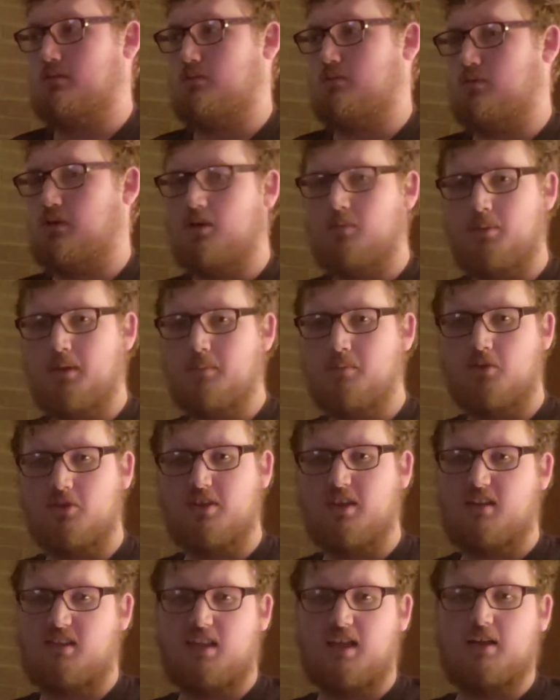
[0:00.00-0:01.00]
Why do people
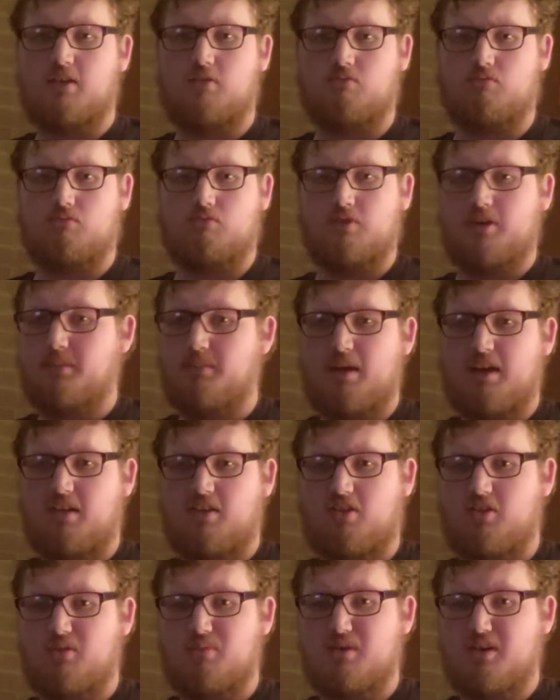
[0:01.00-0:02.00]
dislike remakes
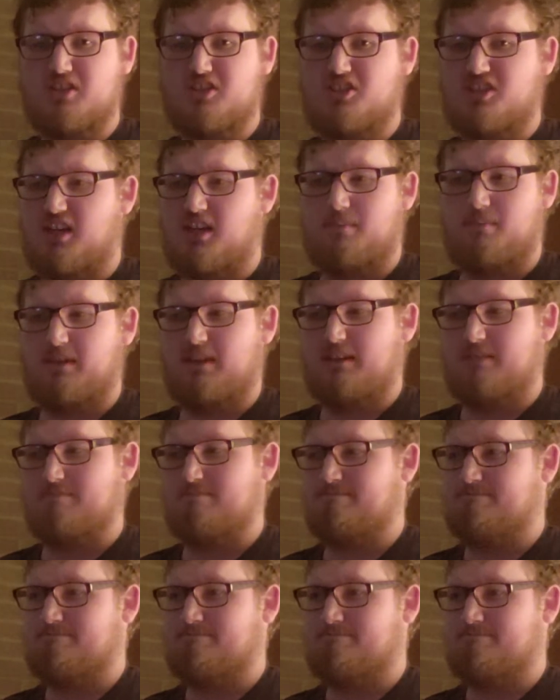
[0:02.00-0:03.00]
so much? I mean,
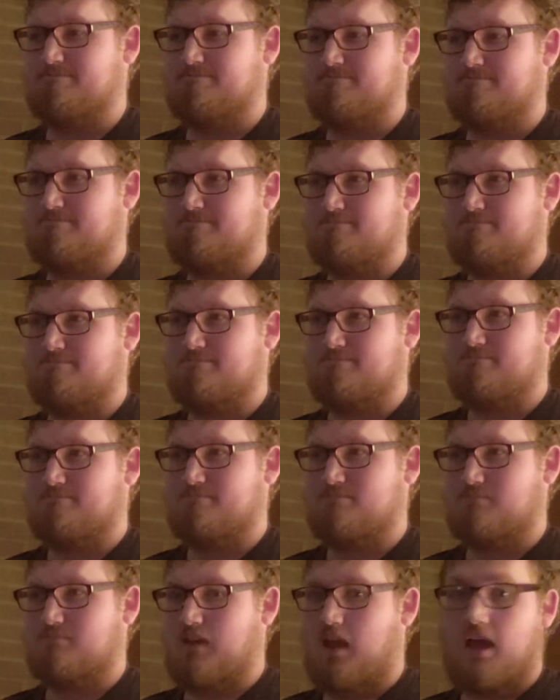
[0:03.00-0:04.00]

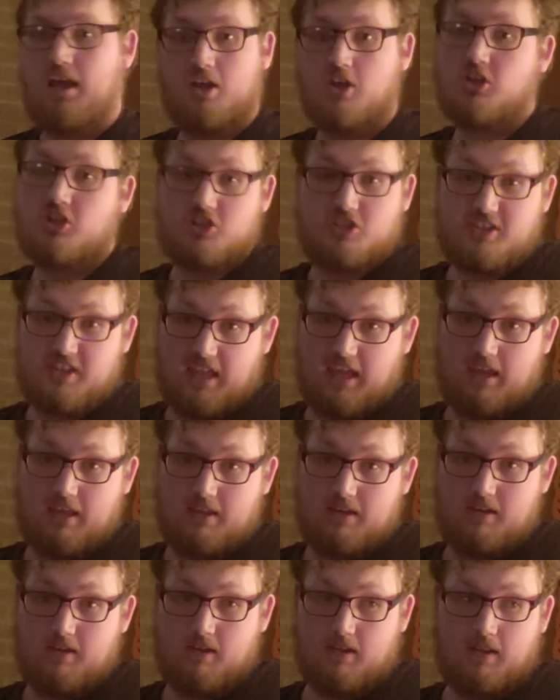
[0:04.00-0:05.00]
I
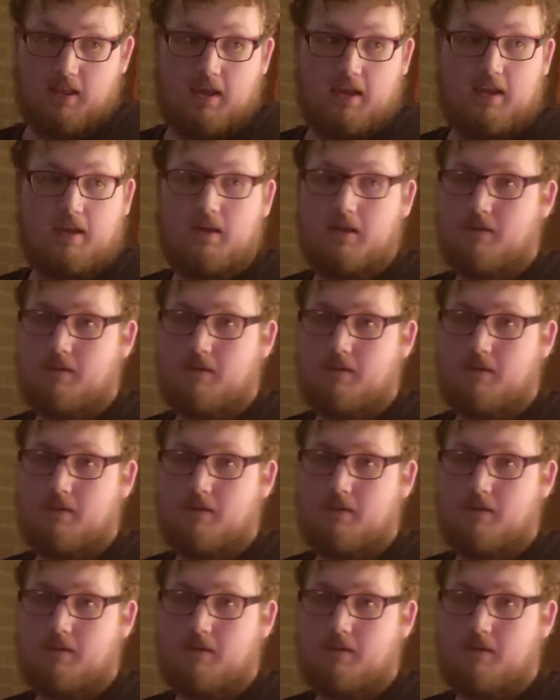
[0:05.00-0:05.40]
understand the